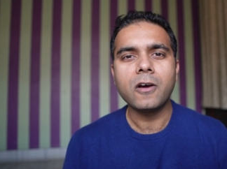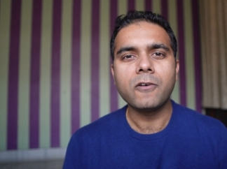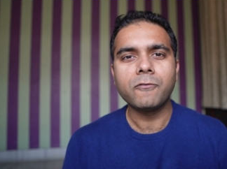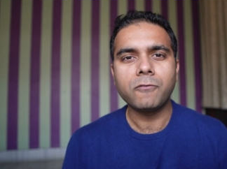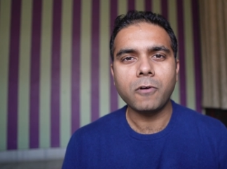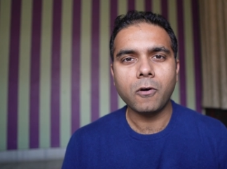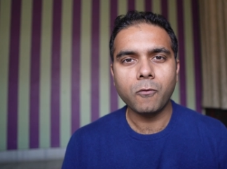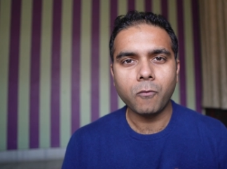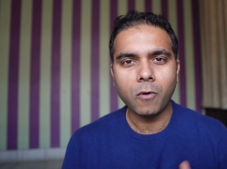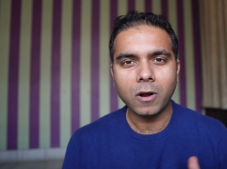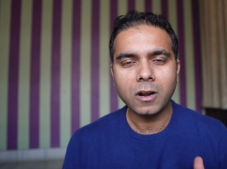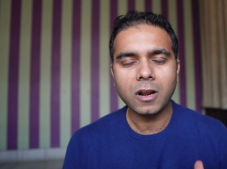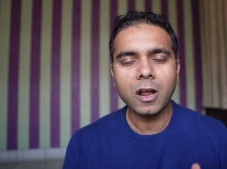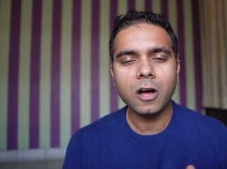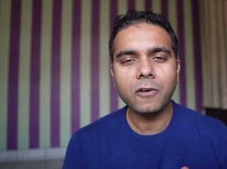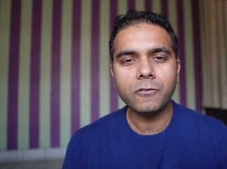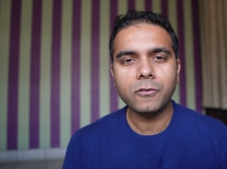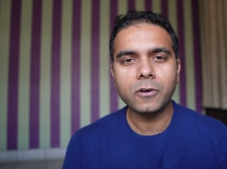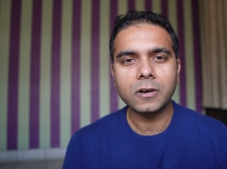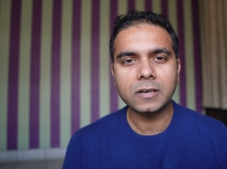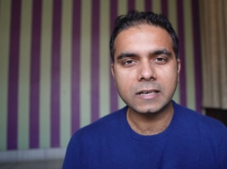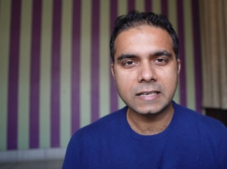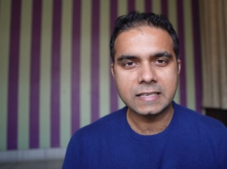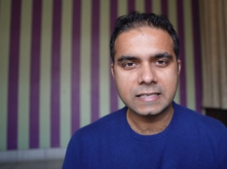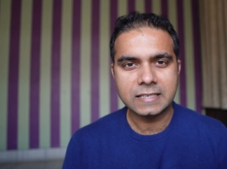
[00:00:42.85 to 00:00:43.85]
for one of
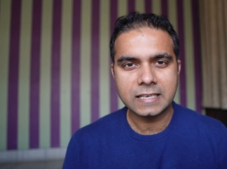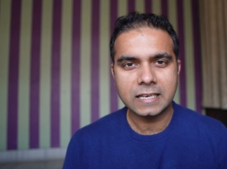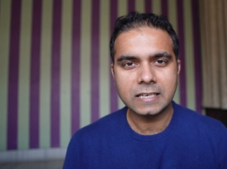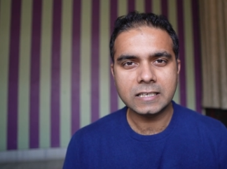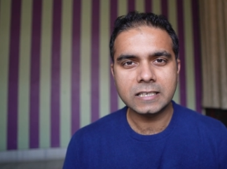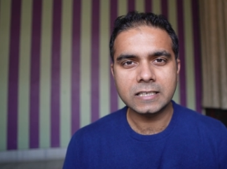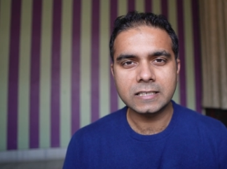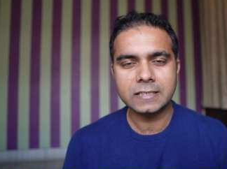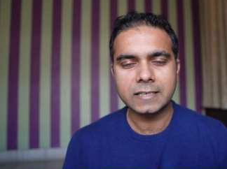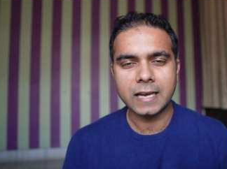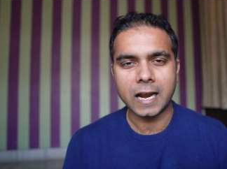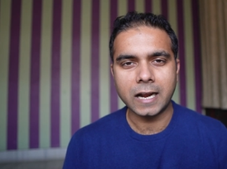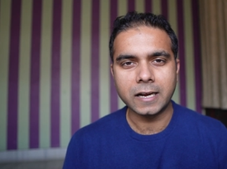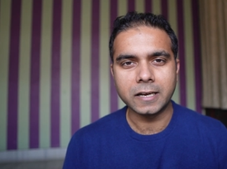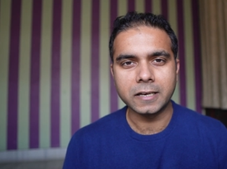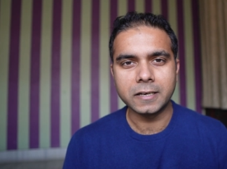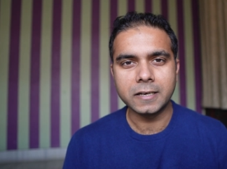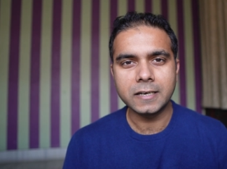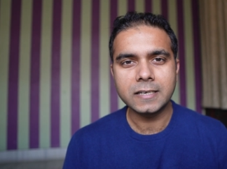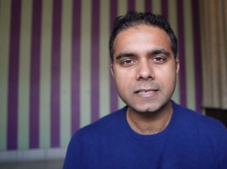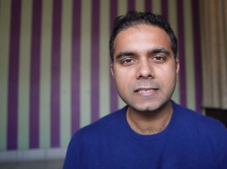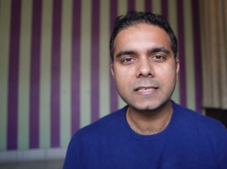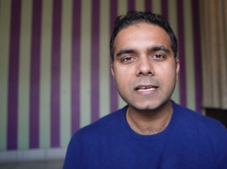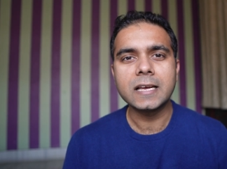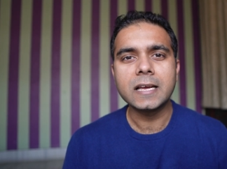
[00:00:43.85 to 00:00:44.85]
our consulting
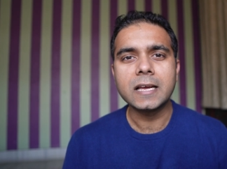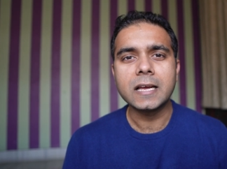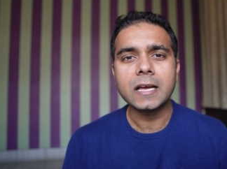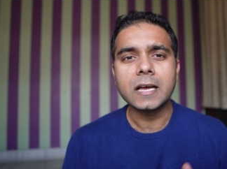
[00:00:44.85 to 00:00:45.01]
candidates,